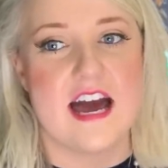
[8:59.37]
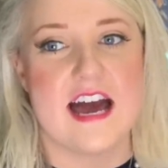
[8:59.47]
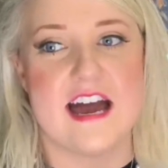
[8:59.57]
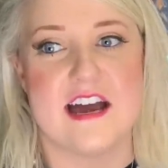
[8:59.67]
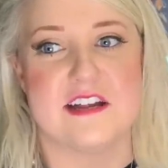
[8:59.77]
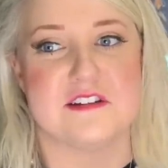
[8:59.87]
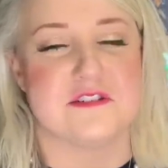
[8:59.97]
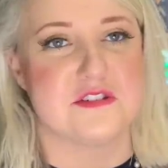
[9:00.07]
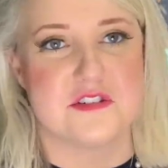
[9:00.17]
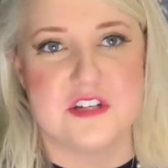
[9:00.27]

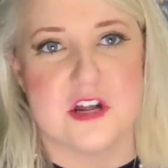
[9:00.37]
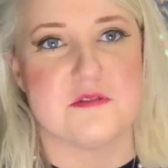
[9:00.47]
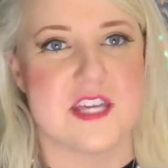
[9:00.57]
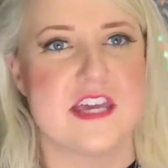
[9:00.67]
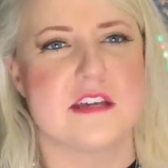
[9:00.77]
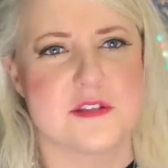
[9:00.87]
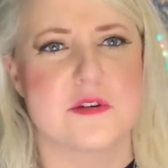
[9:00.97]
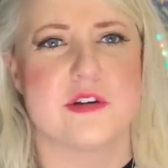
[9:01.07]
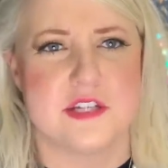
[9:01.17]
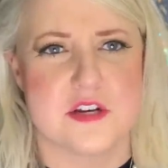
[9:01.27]
and you know taking
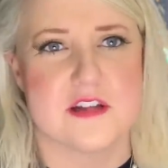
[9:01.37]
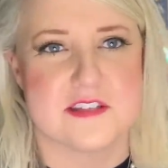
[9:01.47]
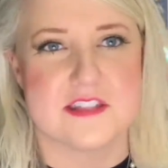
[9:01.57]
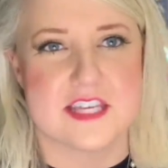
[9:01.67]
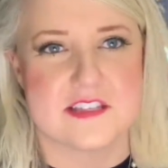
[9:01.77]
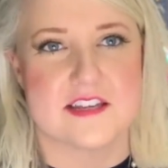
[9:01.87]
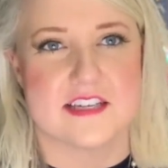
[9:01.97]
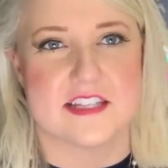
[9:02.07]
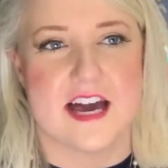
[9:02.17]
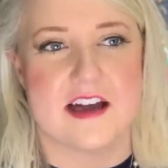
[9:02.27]
screenshots and things
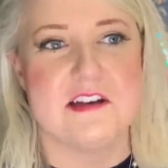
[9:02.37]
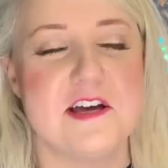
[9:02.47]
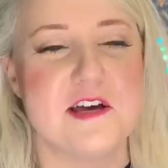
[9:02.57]
like that.